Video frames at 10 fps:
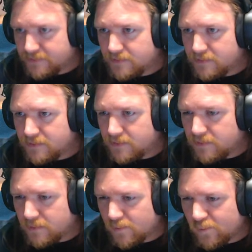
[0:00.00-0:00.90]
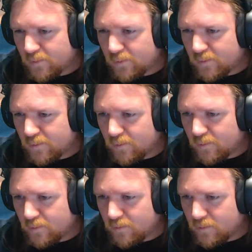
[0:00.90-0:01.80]

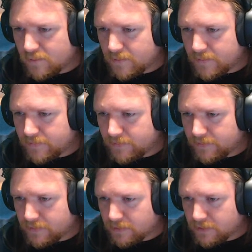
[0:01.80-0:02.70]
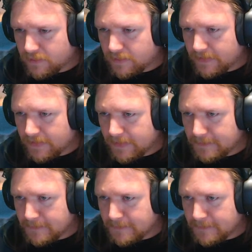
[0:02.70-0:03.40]
No one is speaking in this clip.